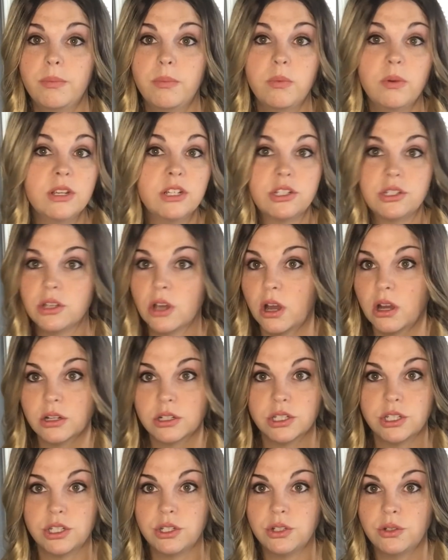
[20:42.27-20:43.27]
We
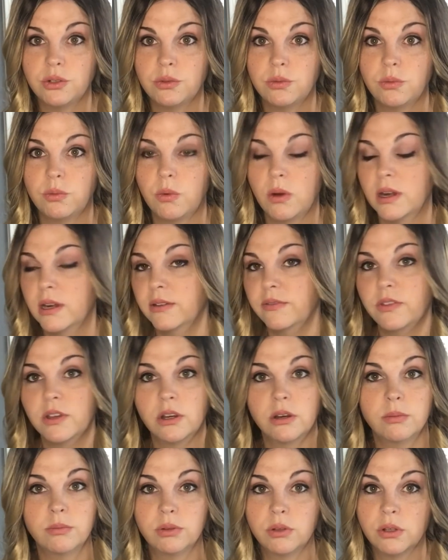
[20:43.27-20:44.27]
talked to one of
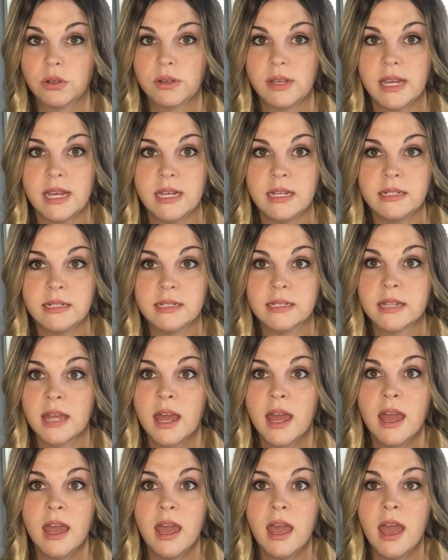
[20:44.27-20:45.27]
their employees
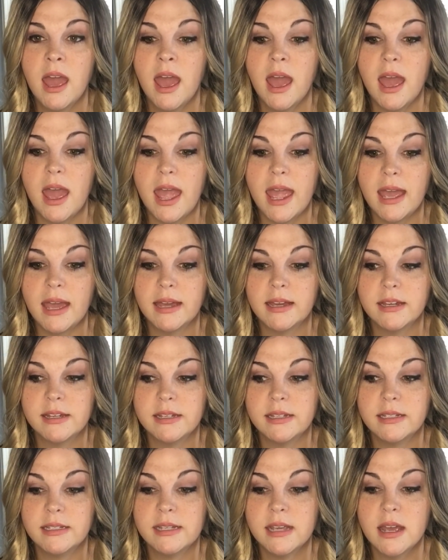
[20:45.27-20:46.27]

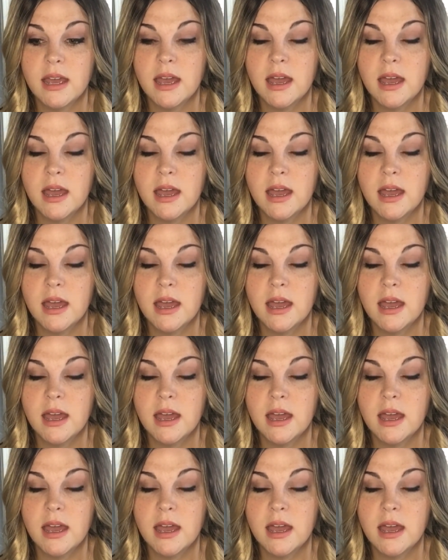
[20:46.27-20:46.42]
and